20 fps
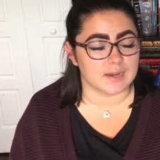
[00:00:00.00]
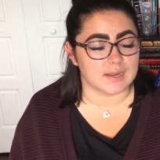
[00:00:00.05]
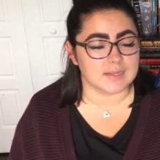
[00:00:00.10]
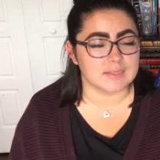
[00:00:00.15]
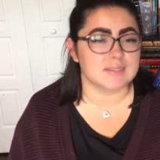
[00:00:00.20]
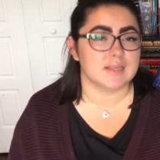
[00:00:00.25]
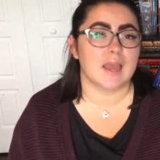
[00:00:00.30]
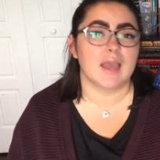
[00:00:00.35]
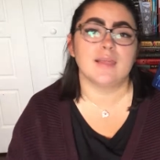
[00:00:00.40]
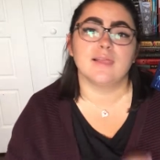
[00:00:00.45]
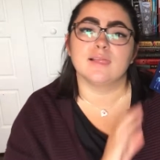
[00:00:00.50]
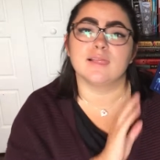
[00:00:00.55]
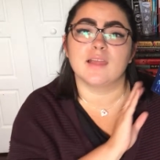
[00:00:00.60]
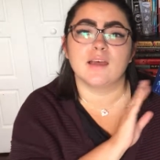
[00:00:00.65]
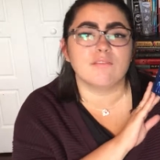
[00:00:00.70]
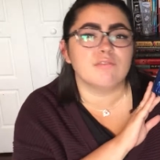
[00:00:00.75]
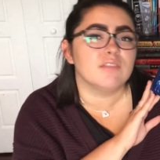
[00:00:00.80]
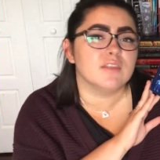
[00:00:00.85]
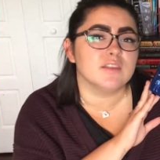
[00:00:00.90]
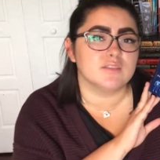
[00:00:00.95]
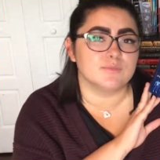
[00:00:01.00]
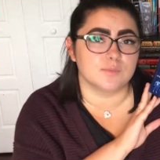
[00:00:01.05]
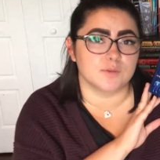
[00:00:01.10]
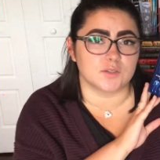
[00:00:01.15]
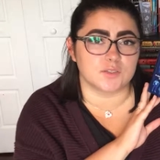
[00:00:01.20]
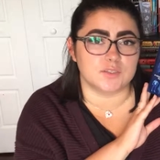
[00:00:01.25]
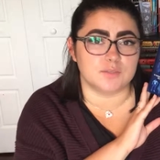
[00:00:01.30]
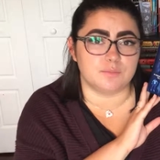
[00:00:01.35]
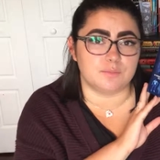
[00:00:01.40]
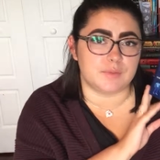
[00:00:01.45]
Ness. I love this
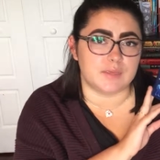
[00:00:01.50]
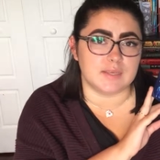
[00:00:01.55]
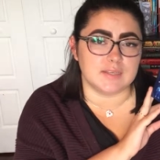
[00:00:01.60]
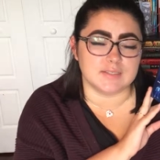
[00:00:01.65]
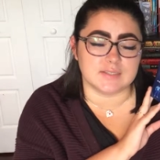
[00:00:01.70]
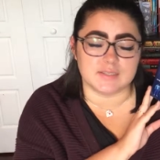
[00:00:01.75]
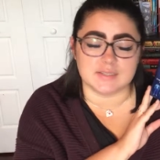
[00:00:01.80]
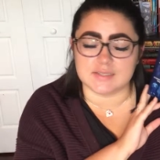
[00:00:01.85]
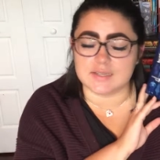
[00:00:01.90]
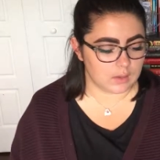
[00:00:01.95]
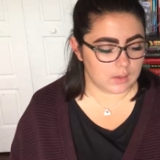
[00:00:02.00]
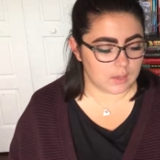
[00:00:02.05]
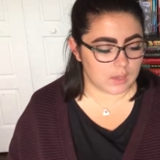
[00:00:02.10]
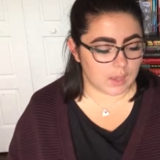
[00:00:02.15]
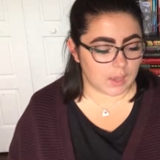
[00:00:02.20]
book to pieces.